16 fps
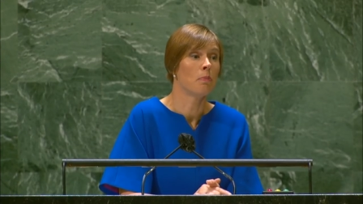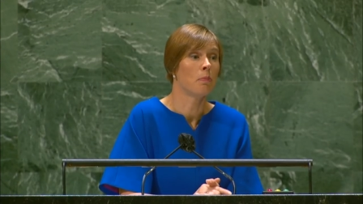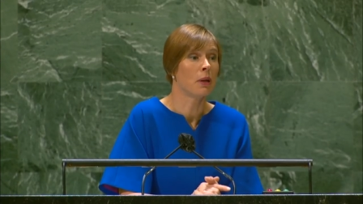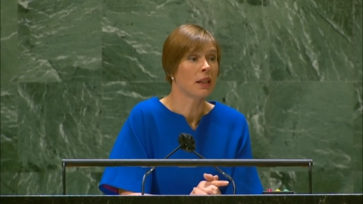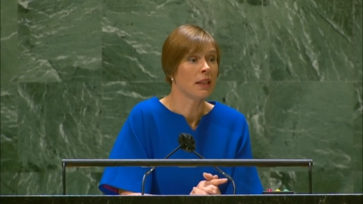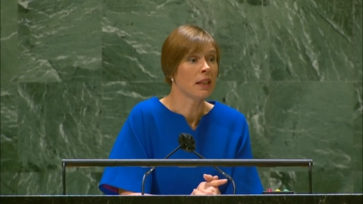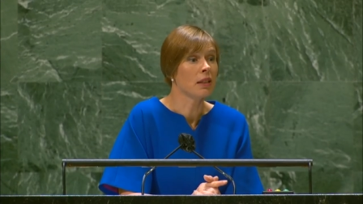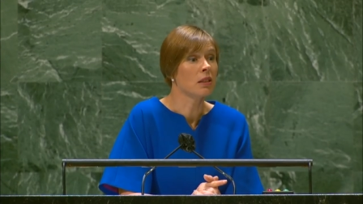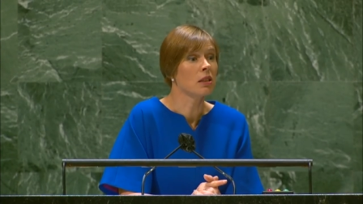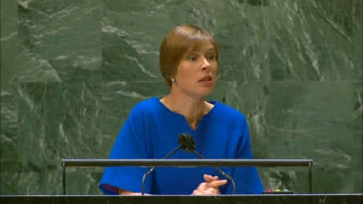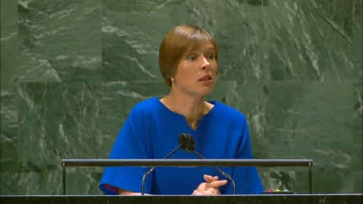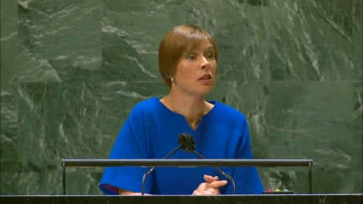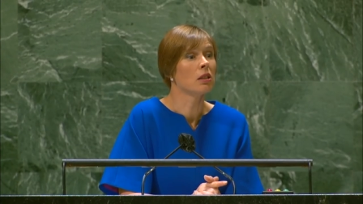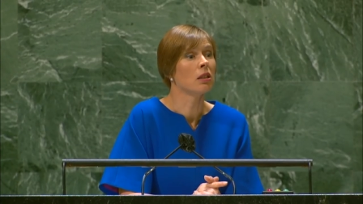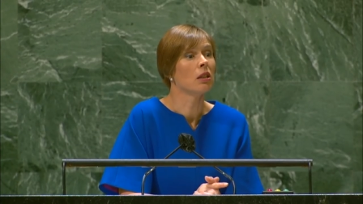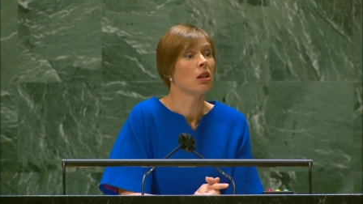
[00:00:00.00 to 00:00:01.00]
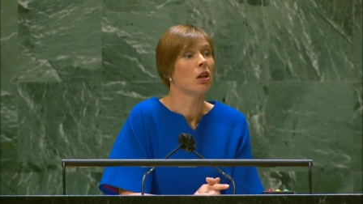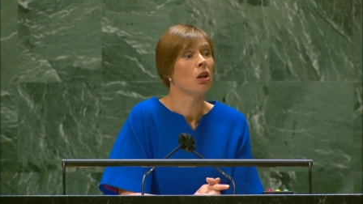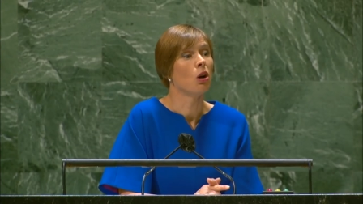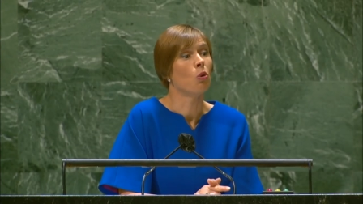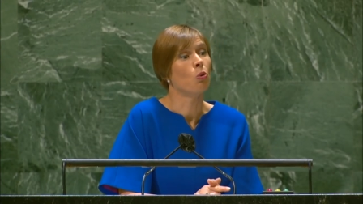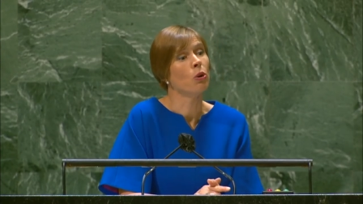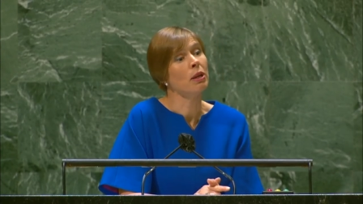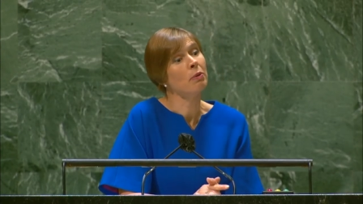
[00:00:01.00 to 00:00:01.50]
predicts
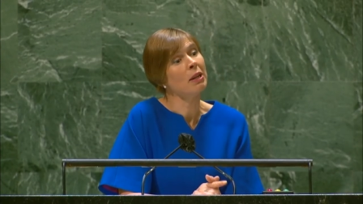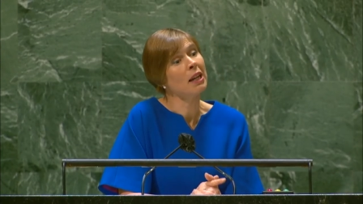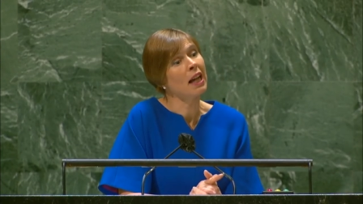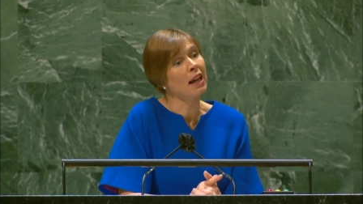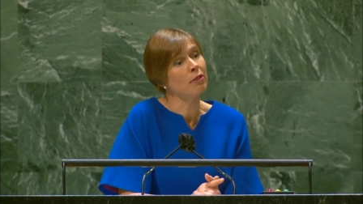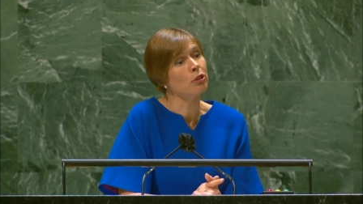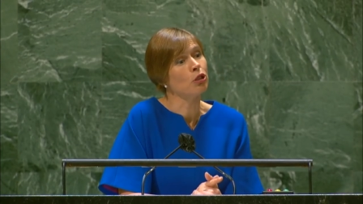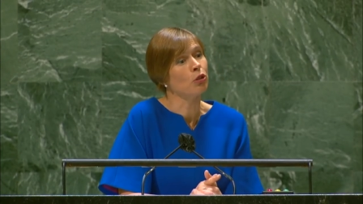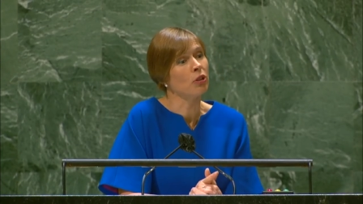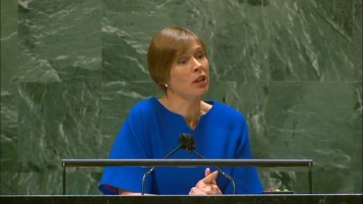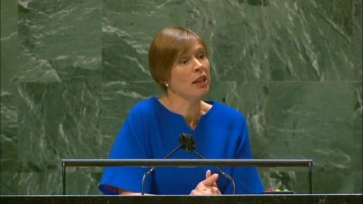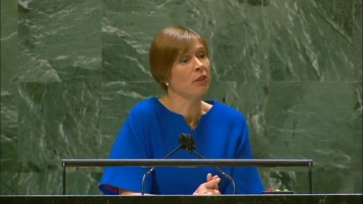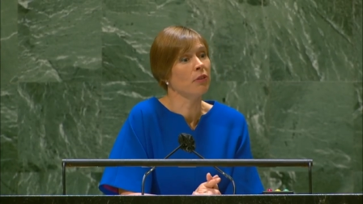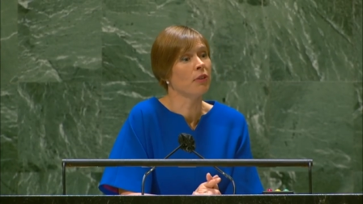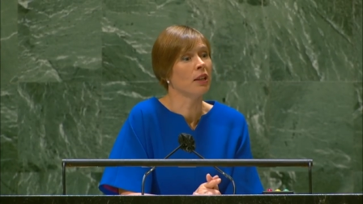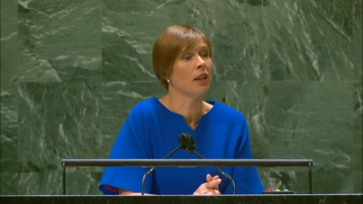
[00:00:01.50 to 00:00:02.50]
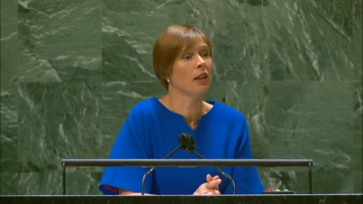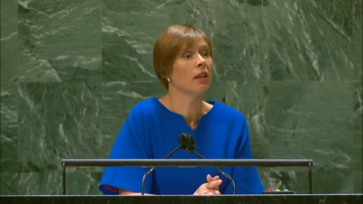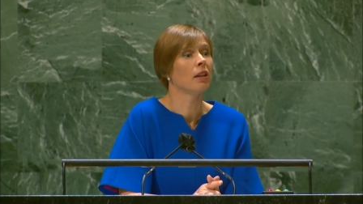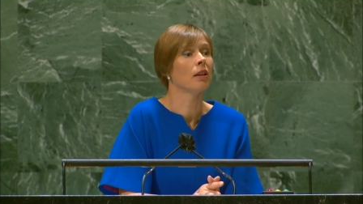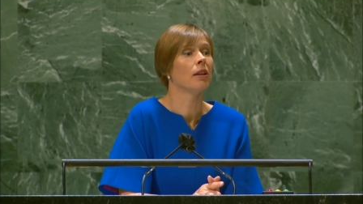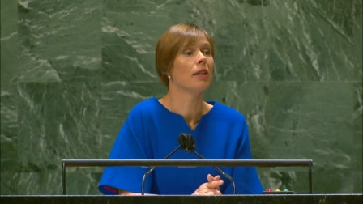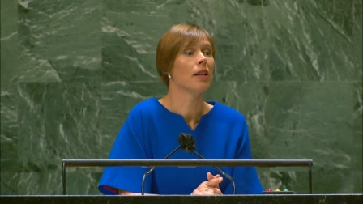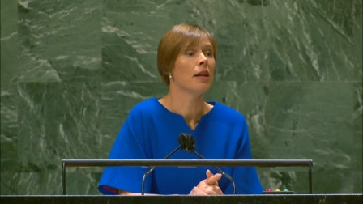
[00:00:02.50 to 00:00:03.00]
we will have to
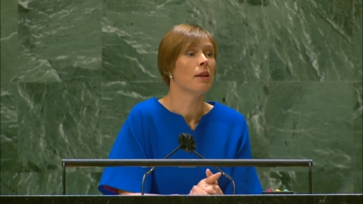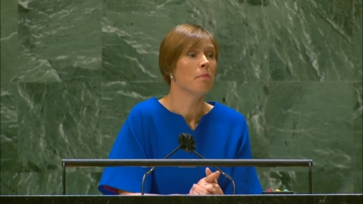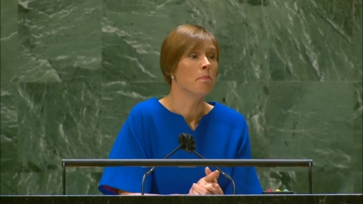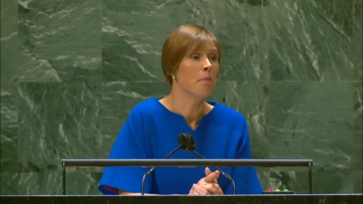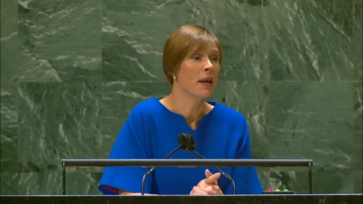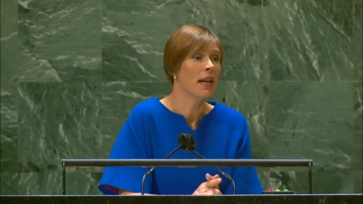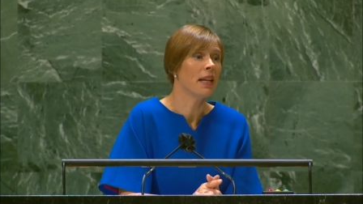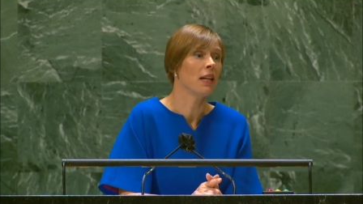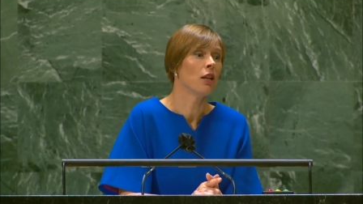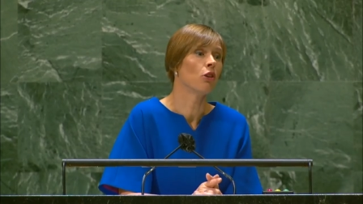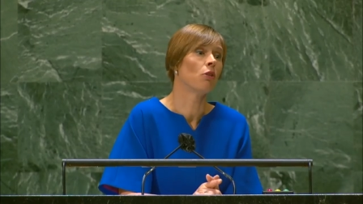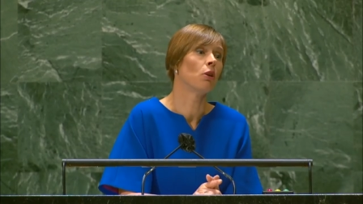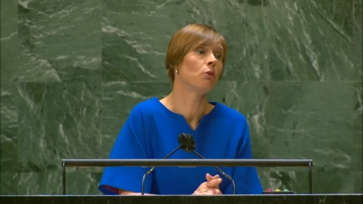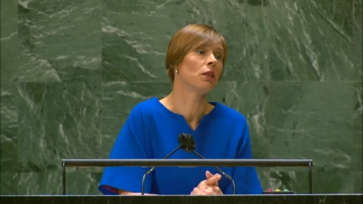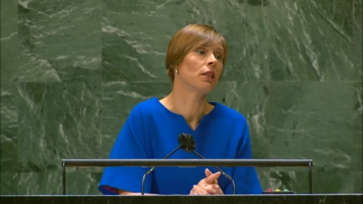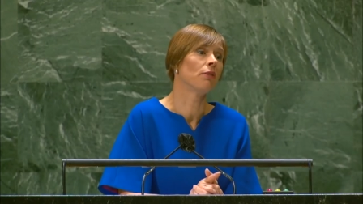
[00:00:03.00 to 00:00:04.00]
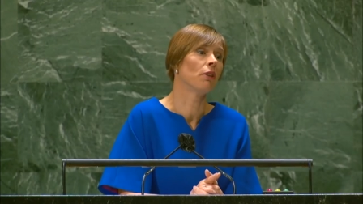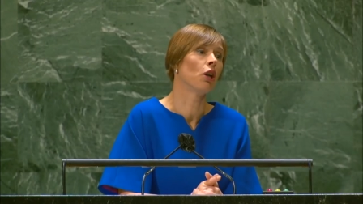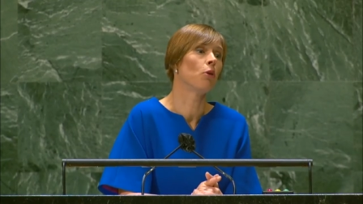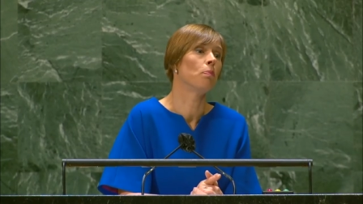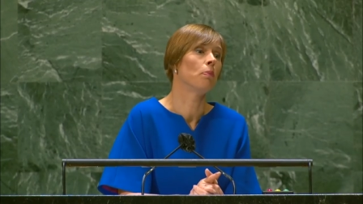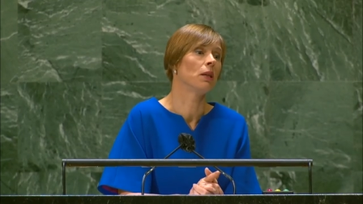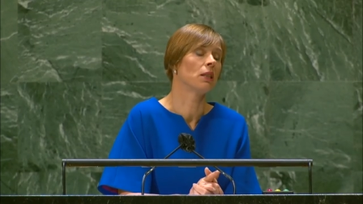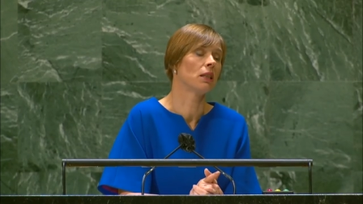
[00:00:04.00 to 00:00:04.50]
rethink many of our
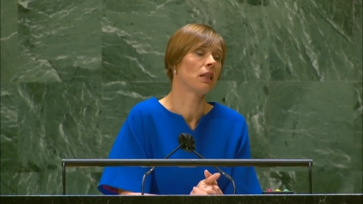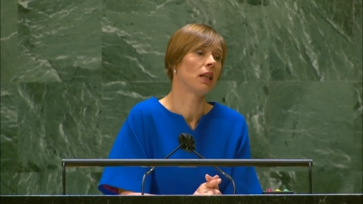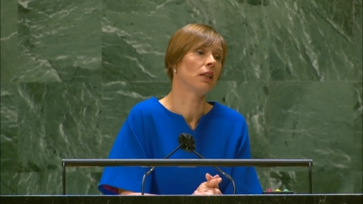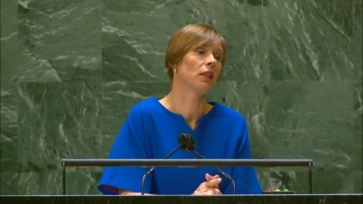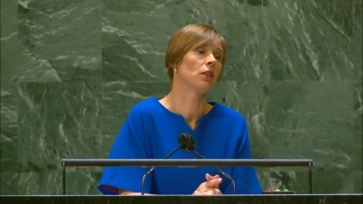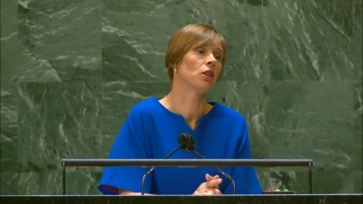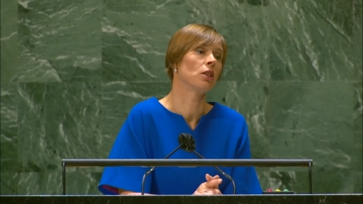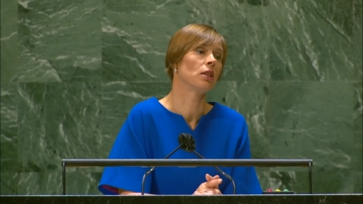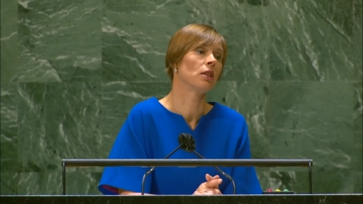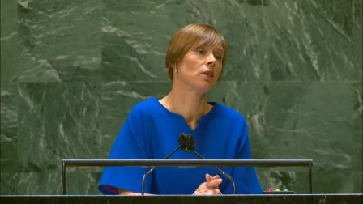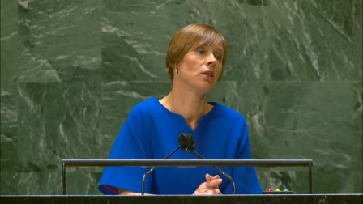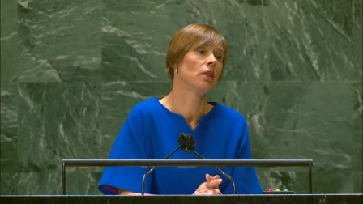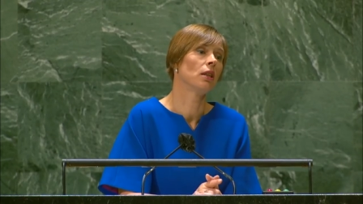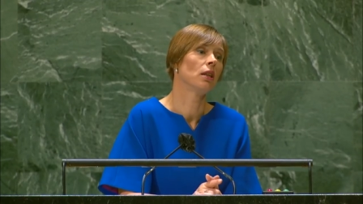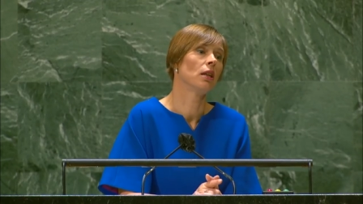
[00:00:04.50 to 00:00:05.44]
development strategies